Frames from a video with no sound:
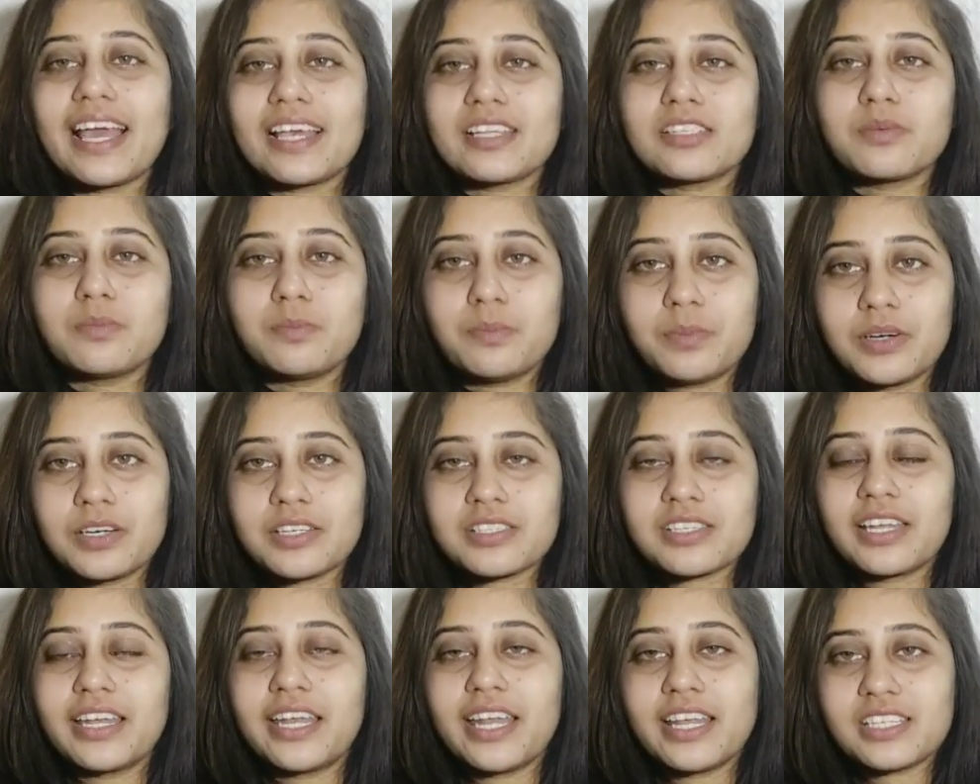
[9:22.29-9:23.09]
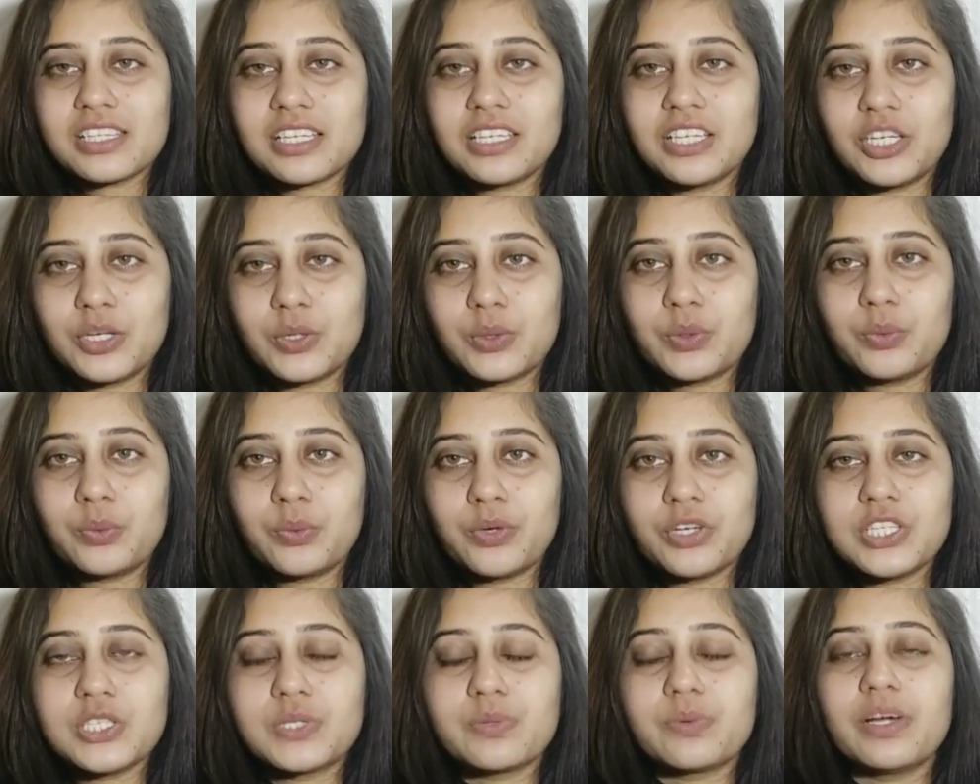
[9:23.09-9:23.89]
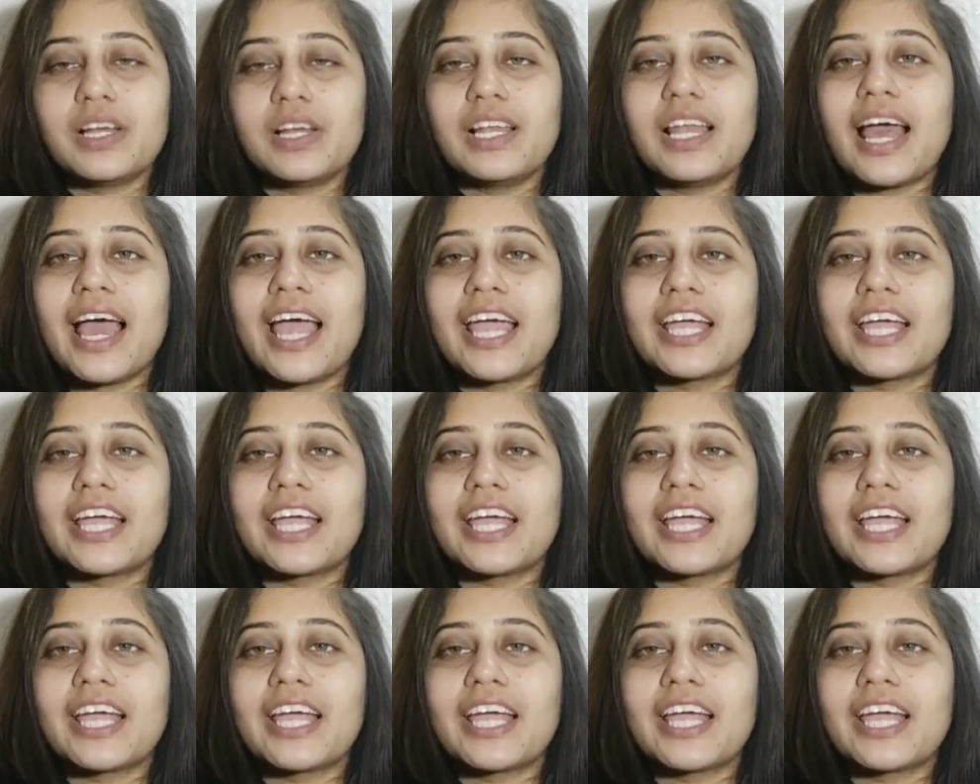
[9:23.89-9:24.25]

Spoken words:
as a person, as an individual,